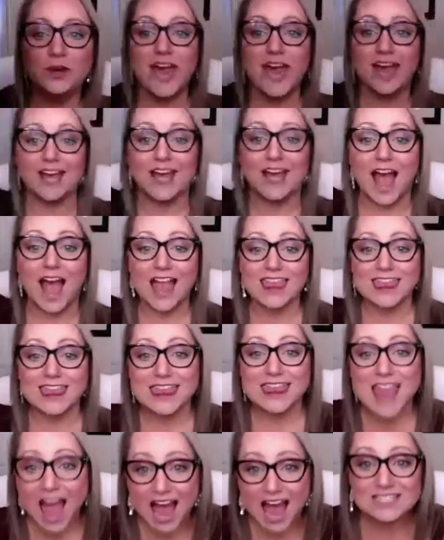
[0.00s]
Okay,
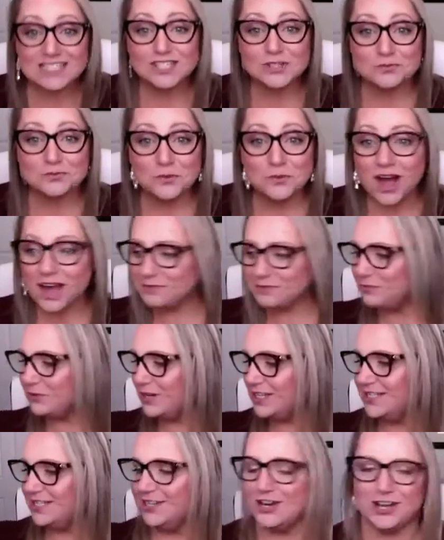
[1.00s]
last one,
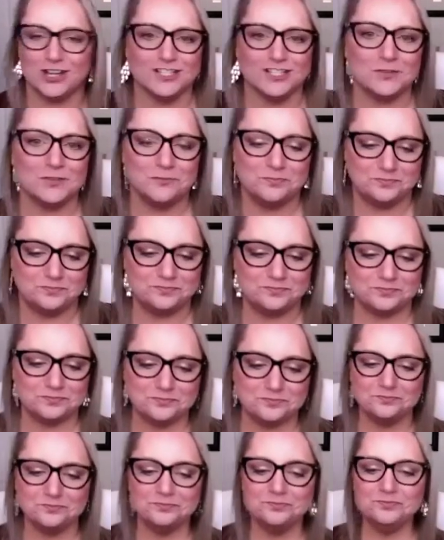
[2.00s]
boys and girls.
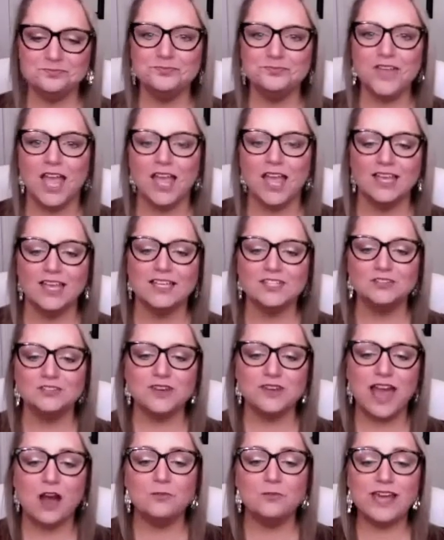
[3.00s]

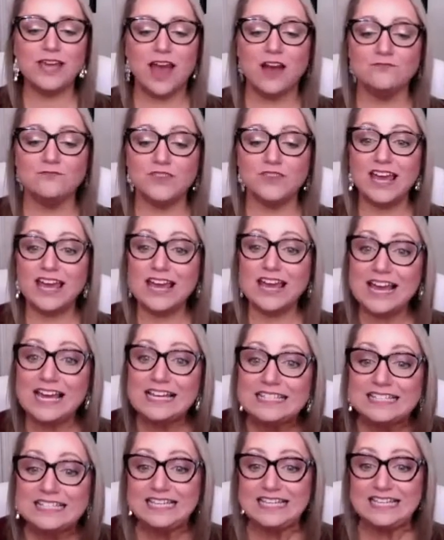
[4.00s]
So now we have
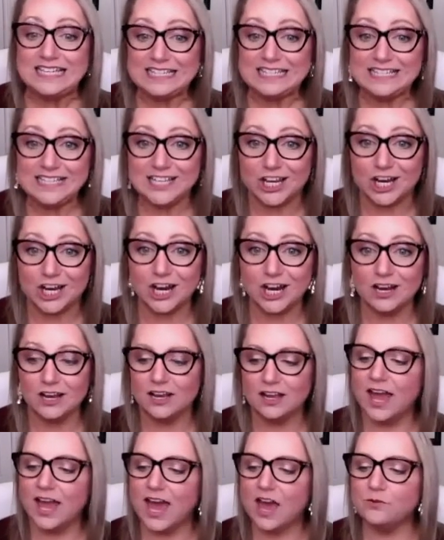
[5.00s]
18 here,
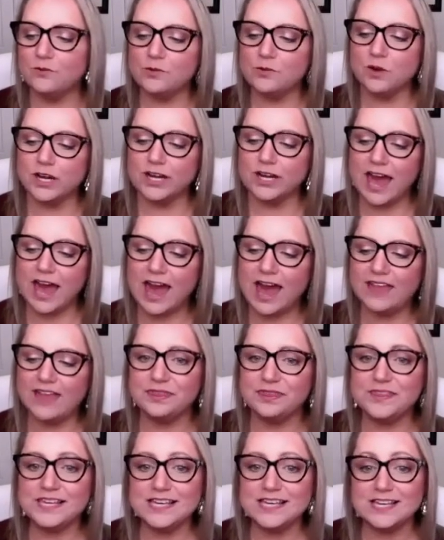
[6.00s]
and we want to
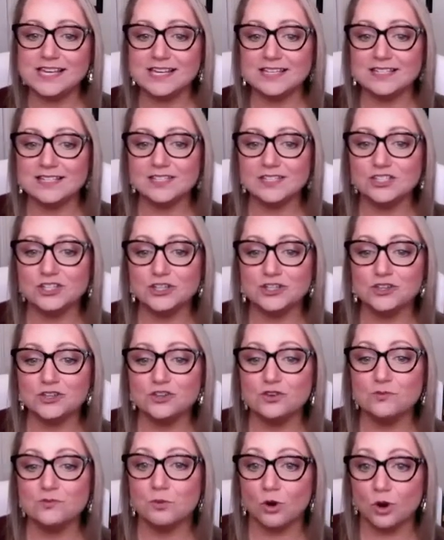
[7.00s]
add these
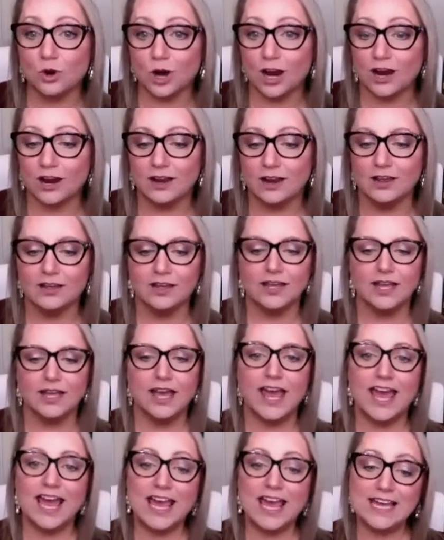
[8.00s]
2 more.
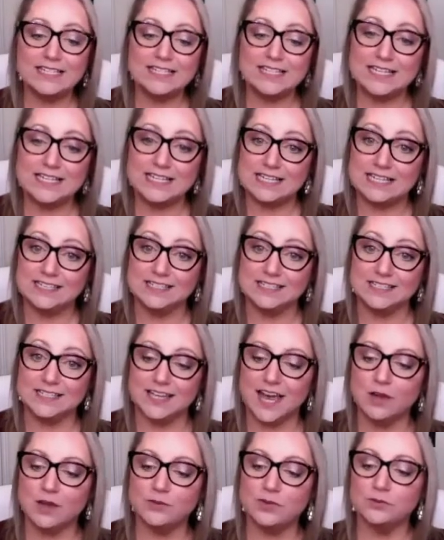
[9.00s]
18,
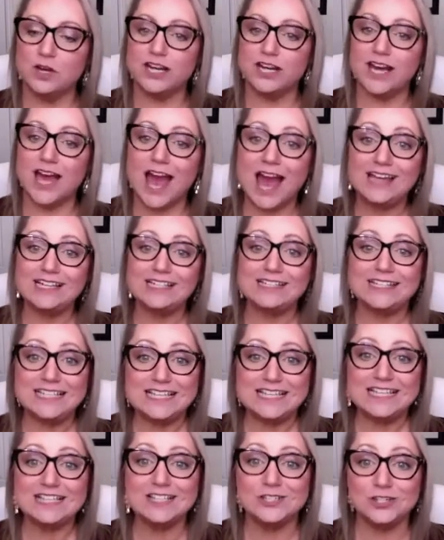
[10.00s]
and we want to add
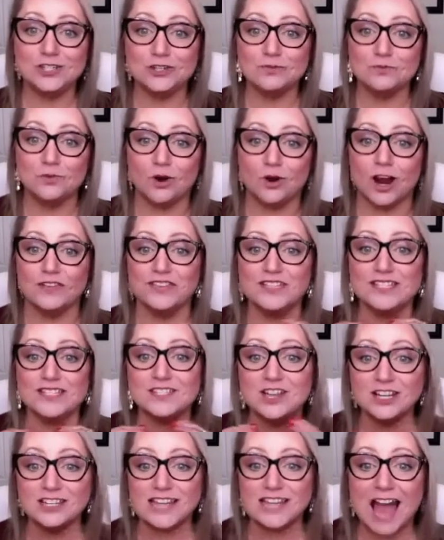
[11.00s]
these 2 more.
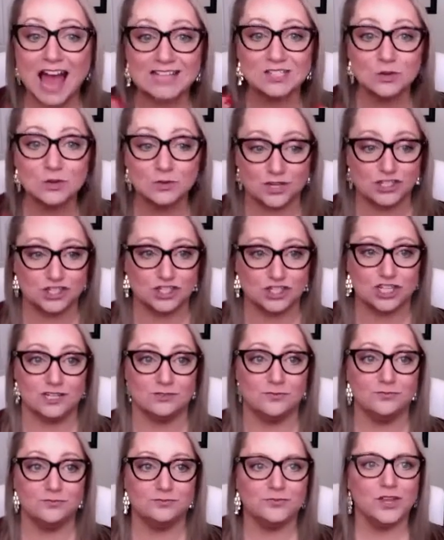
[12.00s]
This is our last
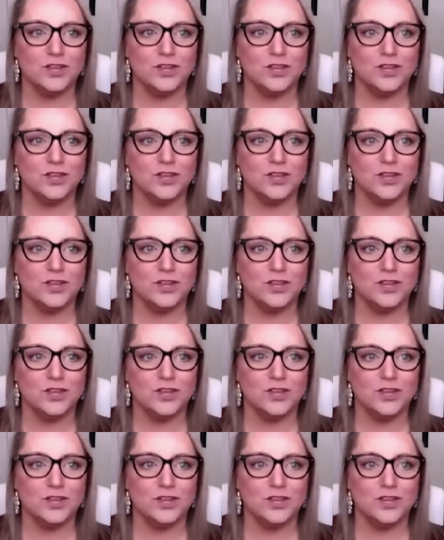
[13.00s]
question.